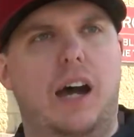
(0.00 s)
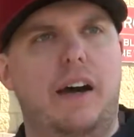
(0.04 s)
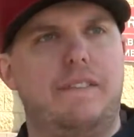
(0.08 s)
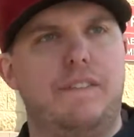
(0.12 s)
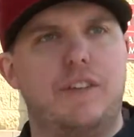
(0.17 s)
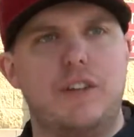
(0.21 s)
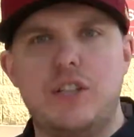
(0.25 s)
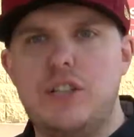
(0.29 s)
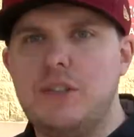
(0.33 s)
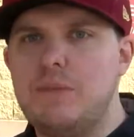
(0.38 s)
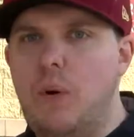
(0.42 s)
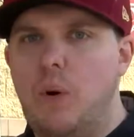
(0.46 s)

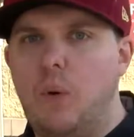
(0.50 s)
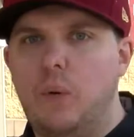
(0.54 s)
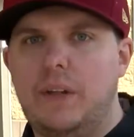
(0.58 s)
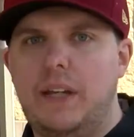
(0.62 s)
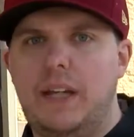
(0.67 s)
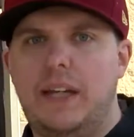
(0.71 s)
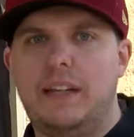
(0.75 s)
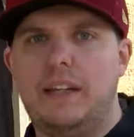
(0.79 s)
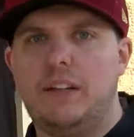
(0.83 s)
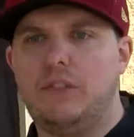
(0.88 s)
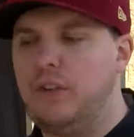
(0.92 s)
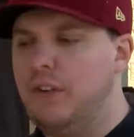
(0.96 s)
for
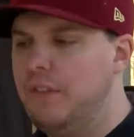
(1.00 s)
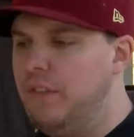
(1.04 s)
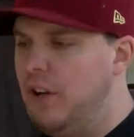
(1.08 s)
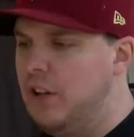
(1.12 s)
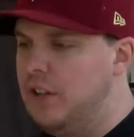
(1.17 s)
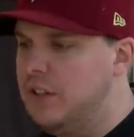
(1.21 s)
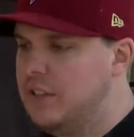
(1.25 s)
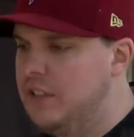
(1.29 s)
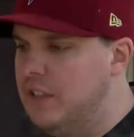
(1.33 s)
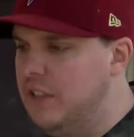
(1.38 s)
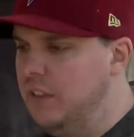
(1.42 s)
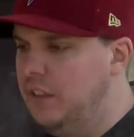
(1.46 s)
smoking and
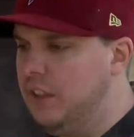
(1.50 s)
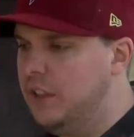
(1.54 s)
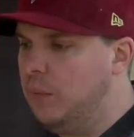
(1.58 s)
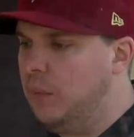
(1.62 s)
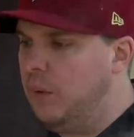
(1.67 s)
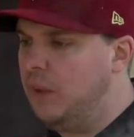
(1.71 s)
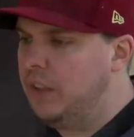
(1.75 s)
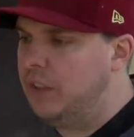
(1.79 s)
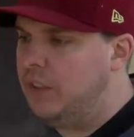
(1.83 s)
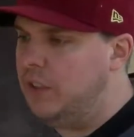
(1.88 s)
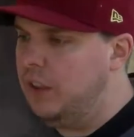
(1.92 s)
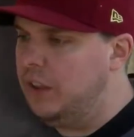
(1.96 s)
reverse searing. You
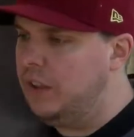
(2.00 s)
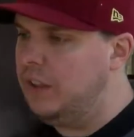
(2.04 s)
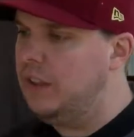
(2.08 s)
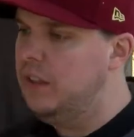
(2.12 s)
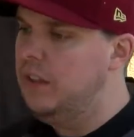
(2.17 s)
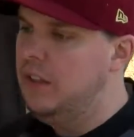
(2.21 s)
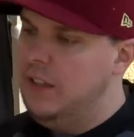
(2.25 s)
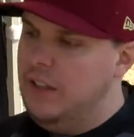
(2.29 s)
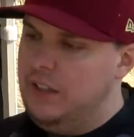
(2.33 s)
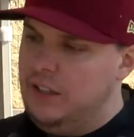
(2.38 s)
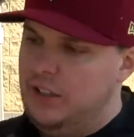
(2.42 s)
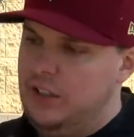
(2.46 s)
want to cook
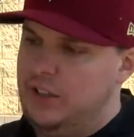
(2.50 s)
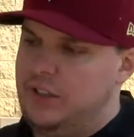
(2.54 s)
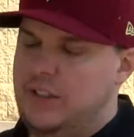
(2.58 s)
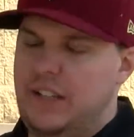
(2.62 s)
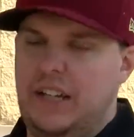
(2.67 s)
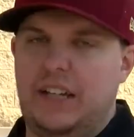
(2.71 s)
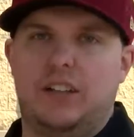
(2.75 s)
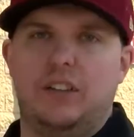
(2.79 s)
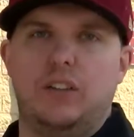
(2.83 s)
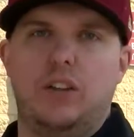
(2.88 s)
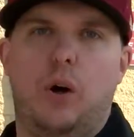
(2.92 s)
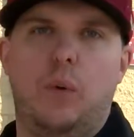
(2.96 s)
your
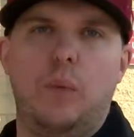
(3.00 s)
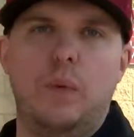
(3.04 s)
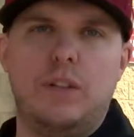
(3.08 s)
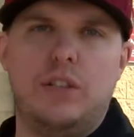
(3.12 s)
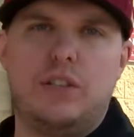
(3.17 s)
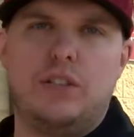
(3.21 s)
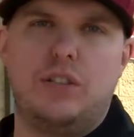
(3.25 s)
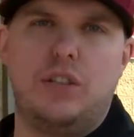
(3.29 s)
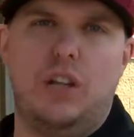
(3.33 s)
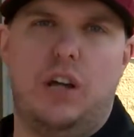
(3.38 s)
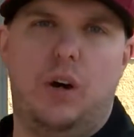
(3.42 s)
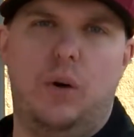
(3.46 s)
steak low and
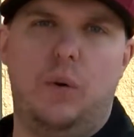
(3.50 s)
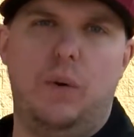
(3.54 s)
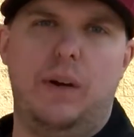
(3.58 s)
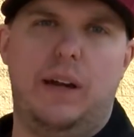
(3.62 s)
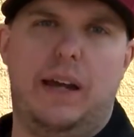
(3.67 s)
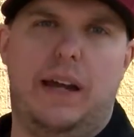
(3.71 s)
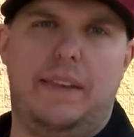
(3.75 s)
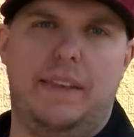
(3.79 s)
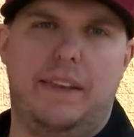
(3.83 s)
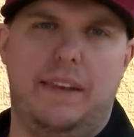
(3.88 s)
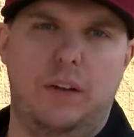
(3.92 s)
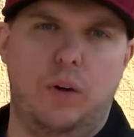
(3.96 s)
slow,
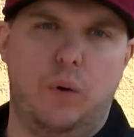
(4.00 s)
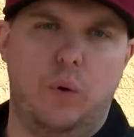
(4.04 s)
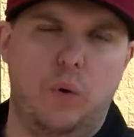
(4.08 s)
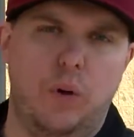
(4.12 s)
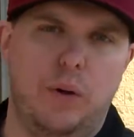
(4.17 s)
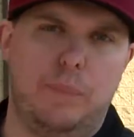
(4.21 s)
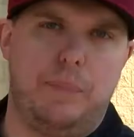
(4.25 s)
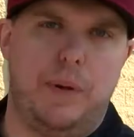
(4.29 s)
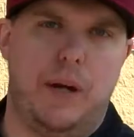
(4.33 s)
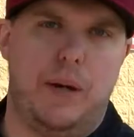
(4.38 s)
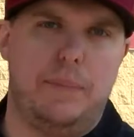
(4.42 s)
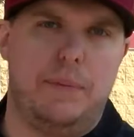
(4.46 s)
and then the
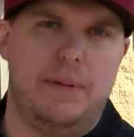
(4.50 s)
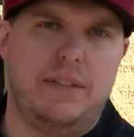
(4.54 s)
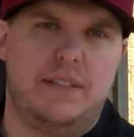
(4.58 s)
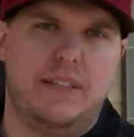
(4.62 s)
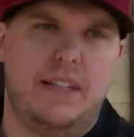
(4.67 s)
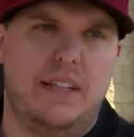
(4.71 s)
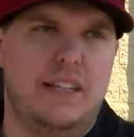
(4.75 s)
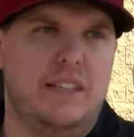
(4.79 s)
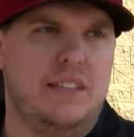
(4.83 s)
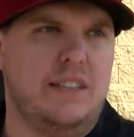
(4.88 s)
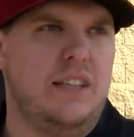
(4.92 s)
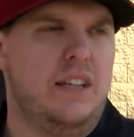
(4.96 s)
whole purpose
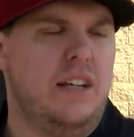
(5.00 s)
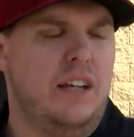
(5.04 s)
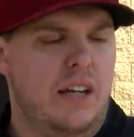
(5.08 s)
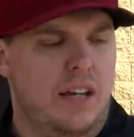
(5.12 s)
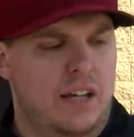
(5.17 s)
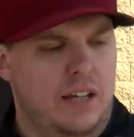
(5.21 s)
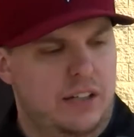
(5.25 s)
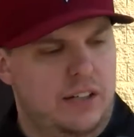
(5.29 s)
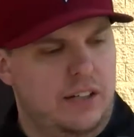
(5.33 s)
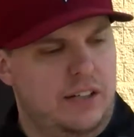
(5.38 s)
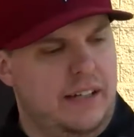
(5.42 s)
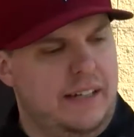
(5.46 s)
is
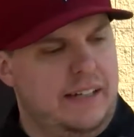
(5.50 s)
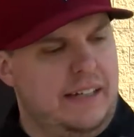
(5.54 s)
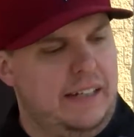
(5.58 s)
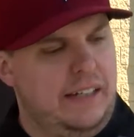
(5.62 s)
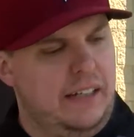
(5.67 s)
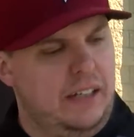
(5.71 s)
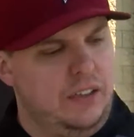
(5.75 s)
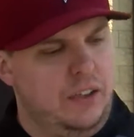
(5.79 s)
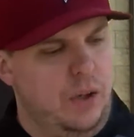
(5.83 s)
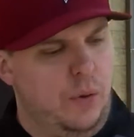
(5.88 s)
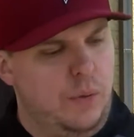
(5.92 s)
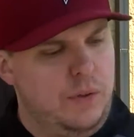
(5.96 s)
you're gonna get
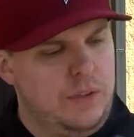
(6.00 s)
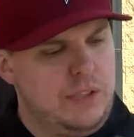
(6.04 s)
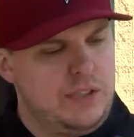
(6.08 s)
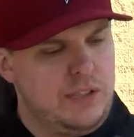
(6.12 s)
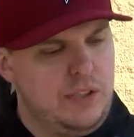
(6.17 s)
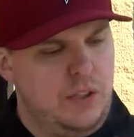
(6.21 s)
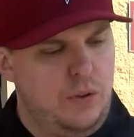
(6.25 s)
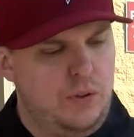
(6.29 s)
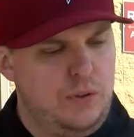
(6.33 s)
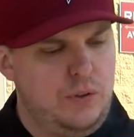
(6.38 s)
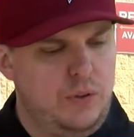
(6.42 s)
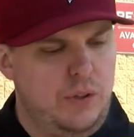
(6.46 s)
it low and
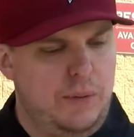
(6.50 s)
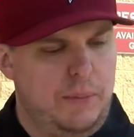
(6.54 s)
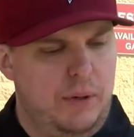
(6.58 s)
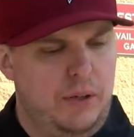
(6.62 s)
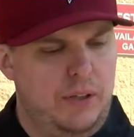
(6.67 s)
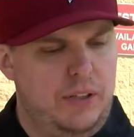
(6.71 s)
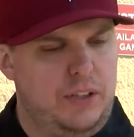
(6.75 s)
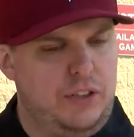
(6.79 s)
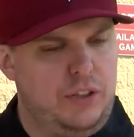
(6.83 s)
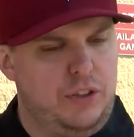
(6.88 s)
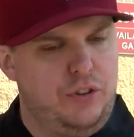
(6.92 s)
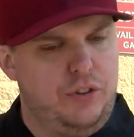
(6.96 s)
slow to about
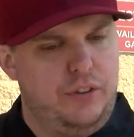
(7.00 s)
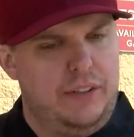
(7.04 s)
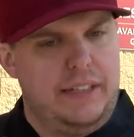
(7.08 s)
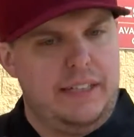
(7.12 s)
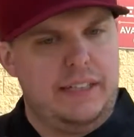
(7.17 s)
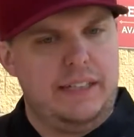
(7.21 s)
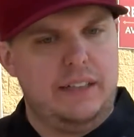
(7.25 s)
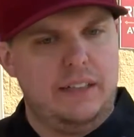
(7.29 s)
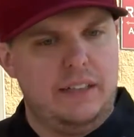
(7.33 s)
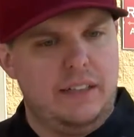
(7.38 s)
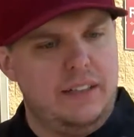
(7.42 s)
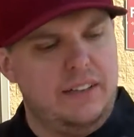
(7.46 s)
a
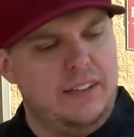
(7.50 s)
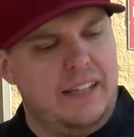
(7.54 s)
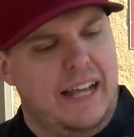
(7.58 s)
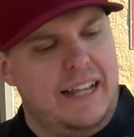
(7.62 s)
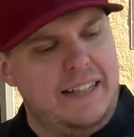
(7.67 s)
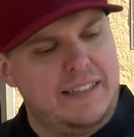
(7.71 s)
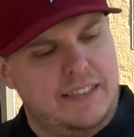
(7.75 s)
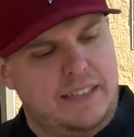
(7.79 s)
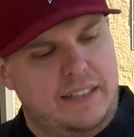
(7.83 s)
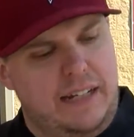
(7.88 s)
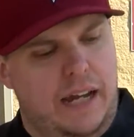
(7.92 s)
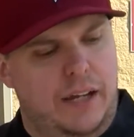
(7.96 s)
degree
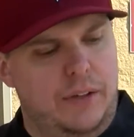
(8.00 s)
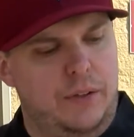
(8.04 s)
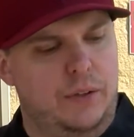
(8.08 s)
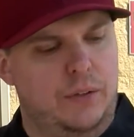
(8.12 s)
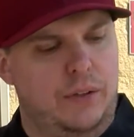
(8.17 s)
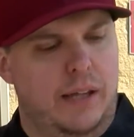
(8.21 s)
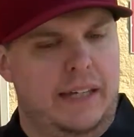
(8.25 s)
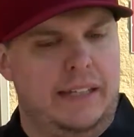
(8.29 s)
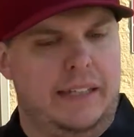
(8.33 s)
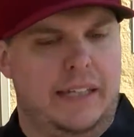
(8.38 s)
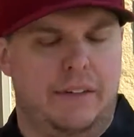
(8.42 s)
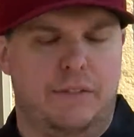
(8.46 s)
less than how you
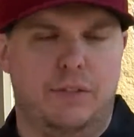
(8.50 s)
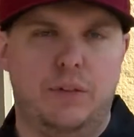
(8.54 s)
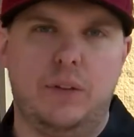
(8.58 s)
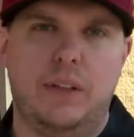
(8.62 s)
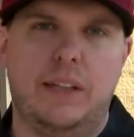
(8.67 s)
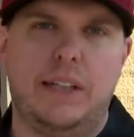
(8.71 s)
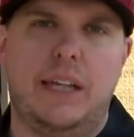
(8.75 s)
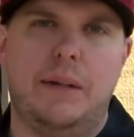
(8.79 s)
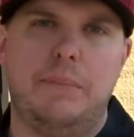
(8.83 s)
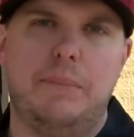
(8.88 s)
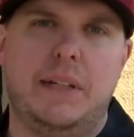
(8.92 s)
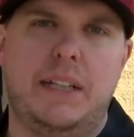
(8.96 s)
like it. If you
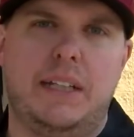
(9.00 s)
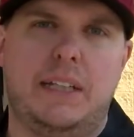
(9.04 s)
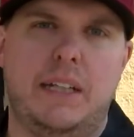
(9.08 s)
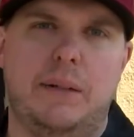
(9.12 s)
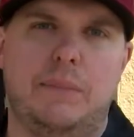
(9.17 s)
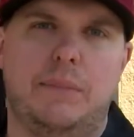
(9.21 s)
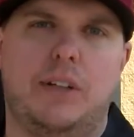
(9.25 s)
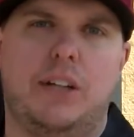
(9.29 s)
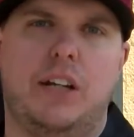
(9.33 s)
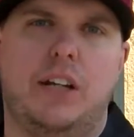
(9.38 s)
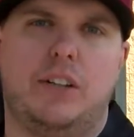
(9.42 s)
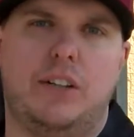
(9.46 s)
like it
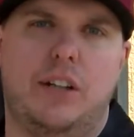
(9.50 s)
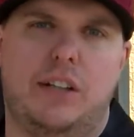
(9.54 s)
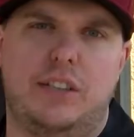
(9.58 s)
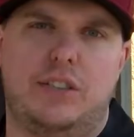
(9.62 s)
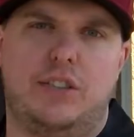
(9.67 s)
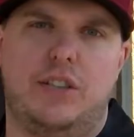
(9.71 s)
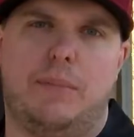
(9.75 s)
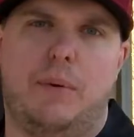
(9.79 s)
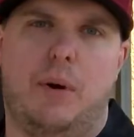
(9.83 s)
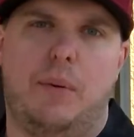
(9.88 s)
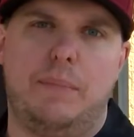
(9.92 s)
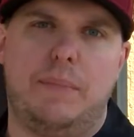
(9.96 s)
medium, you're gonna cook it
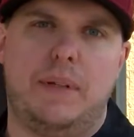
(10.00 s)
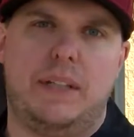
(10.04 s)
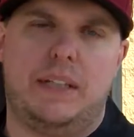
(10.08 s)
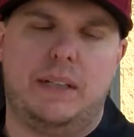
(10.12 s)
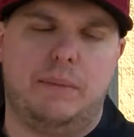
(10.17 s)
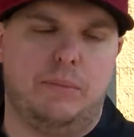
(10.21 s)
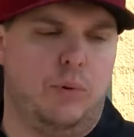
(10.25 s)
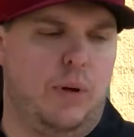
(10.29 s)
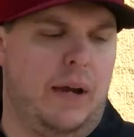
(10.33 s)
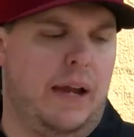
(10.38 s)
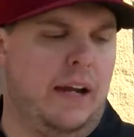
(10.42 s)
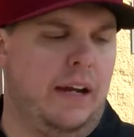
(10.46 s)
to about
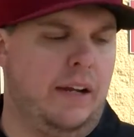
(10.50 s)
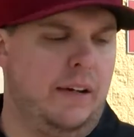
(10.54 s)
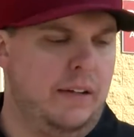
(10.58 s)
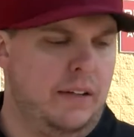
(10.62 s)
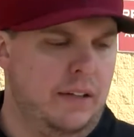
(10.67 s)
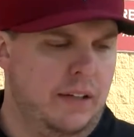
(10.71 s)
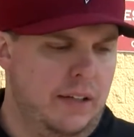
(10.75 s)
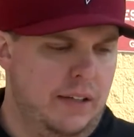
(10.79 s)
medium rare.